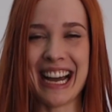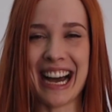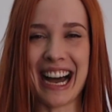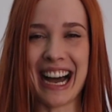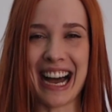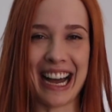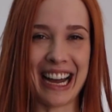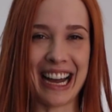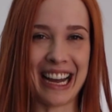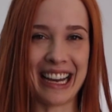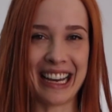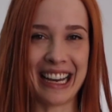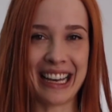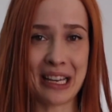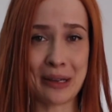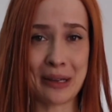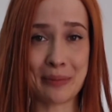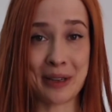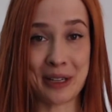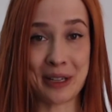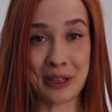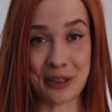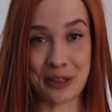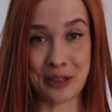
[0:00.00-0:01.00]
I am
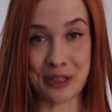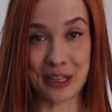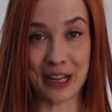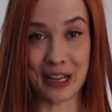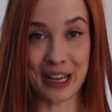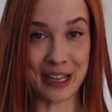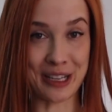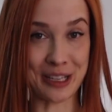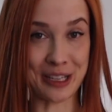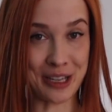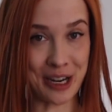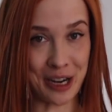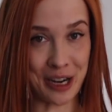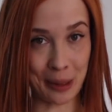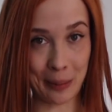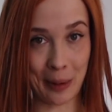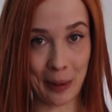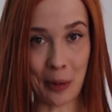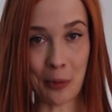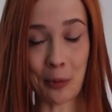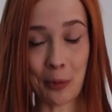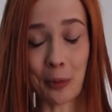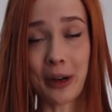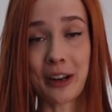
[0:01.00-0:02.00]
here today to talk
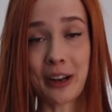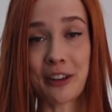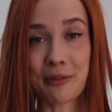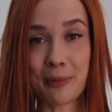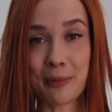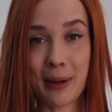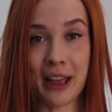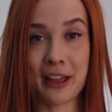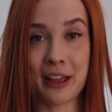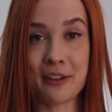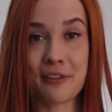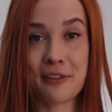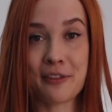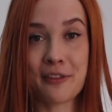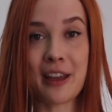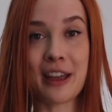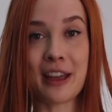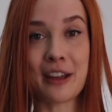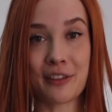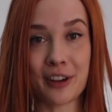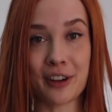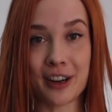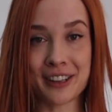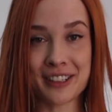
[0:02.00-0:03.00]
about one of my
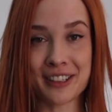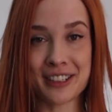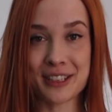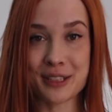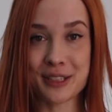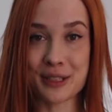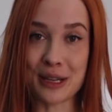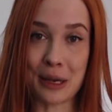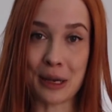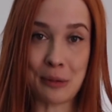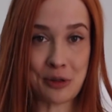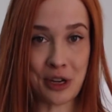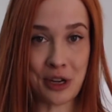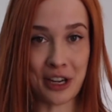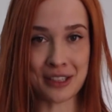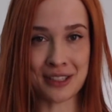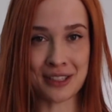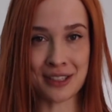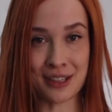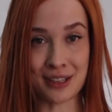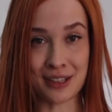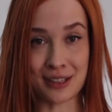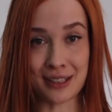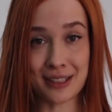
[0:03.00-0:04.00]
favorite
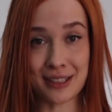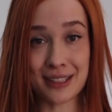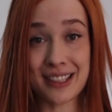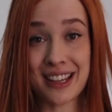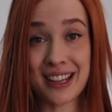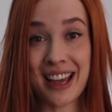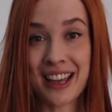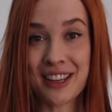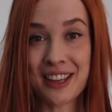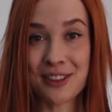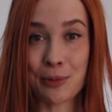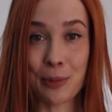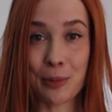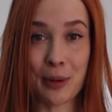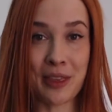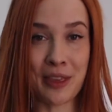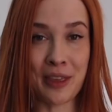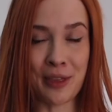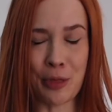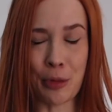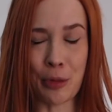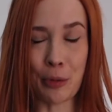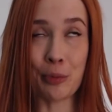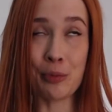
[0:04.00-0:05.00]
subjects to discuss
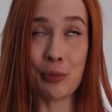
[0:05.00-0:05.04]
within the